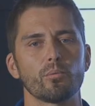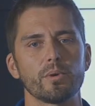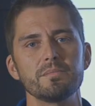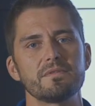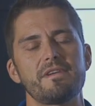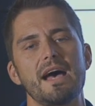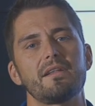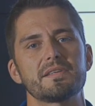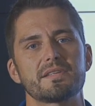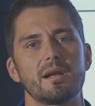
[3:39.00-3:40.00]
rim to
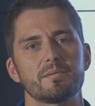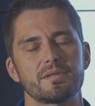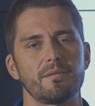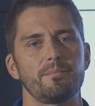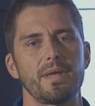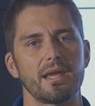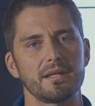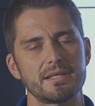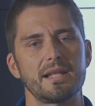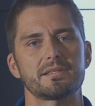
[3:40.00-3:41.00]
valley setups, so the big
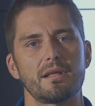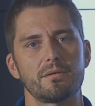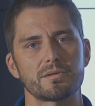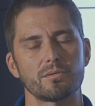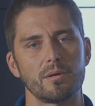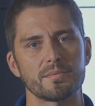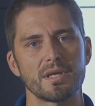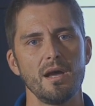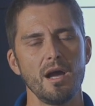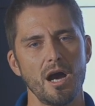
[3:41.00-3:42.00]
intense thunderstorms
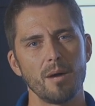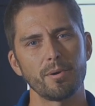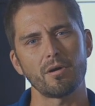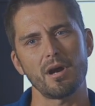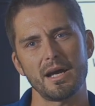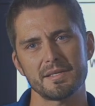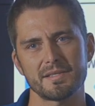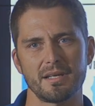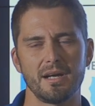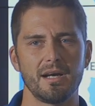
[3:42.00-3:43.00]
up
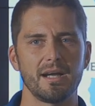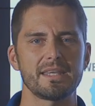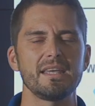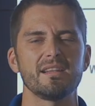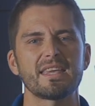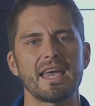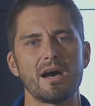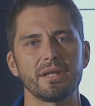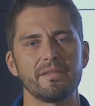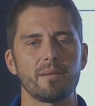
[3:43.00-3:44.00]
across uh, Gila
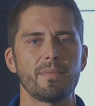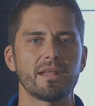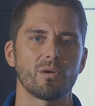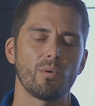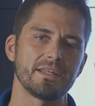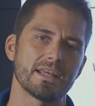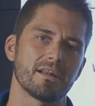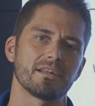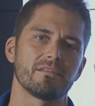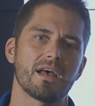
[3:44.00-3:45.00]
County that make their way
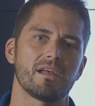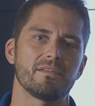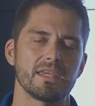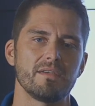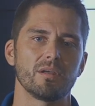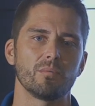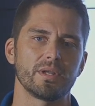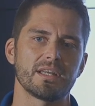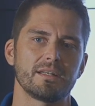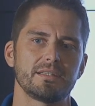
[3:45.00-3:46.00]
down into the valley in the evening.
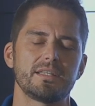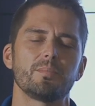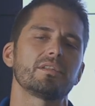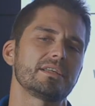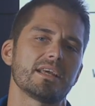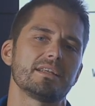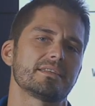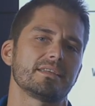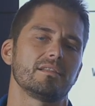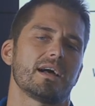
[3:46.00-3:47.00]
We typically tend to
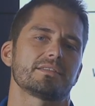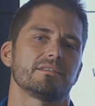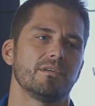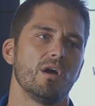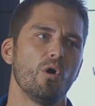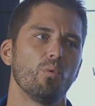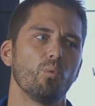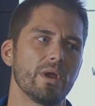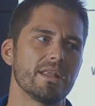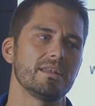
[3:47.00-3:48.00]
see lots of
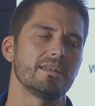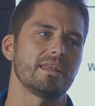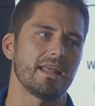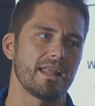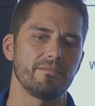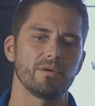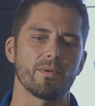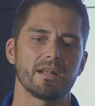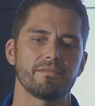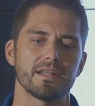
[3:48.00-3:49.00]
wind and heavy
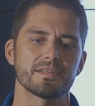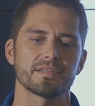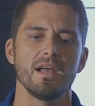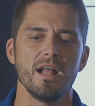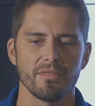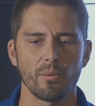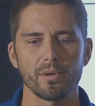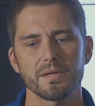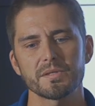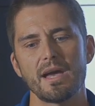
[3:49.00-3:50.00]
rain events. Then
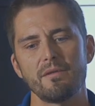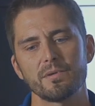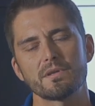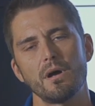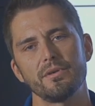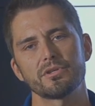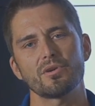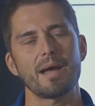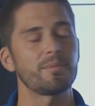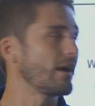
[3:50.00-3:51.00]
we also have what's called the
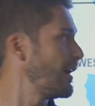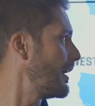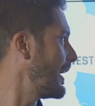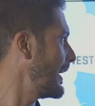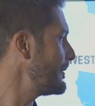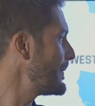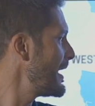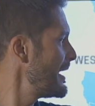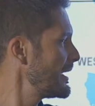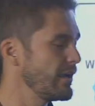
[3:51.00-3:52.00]
trapping high
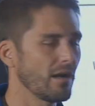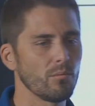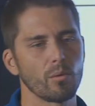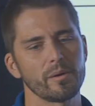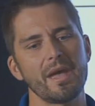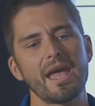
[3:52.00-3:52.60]
here, where we may